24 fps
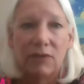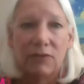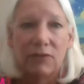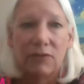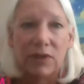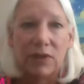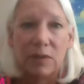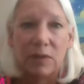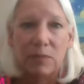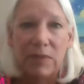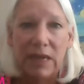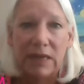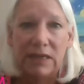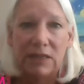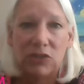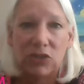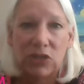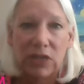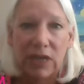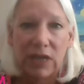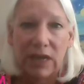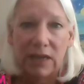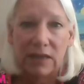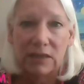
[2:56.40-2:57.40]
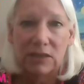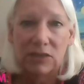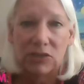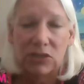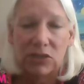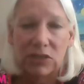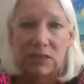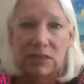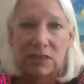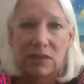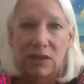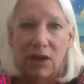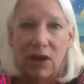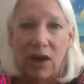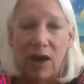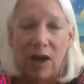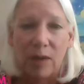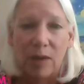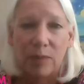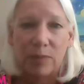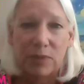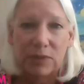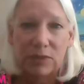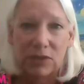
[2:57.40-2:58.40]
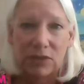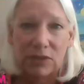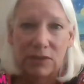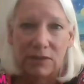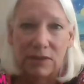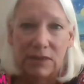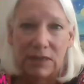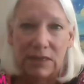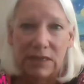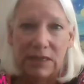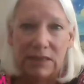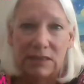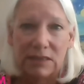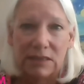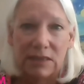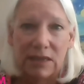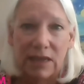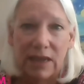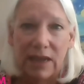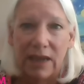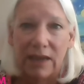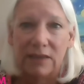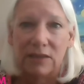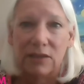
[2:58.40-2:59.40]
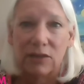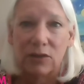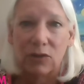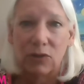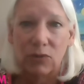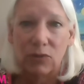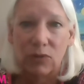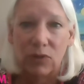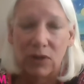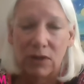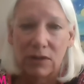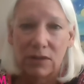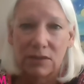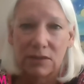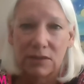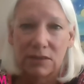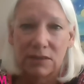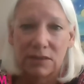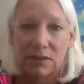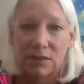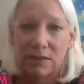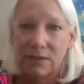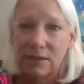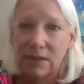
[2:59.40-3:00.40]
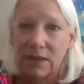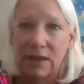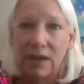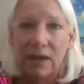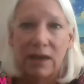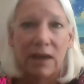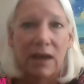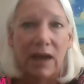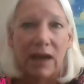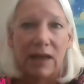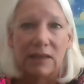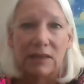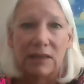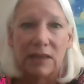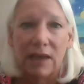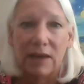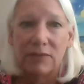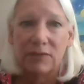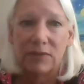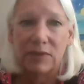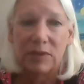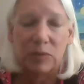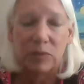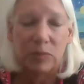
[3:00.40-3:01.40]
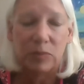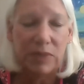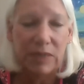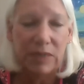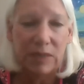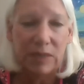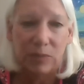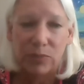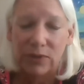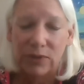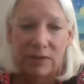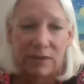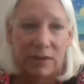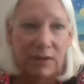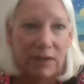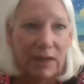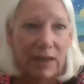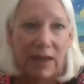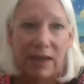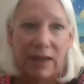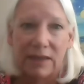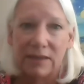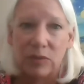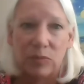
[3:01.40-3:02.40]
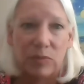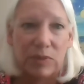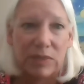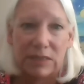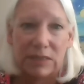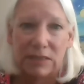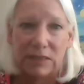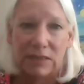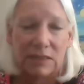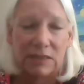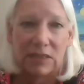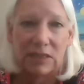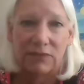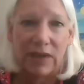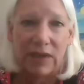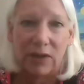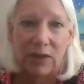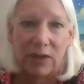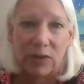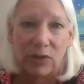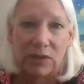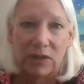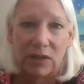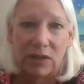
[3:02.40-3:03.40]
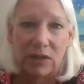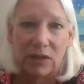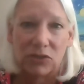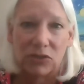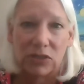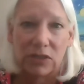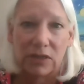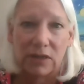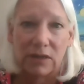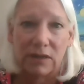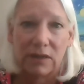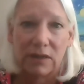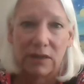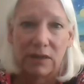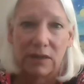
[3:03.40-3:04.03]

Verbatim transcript: For the many challenges, opportunities, and the quirks, I love the people and the business of agriculture.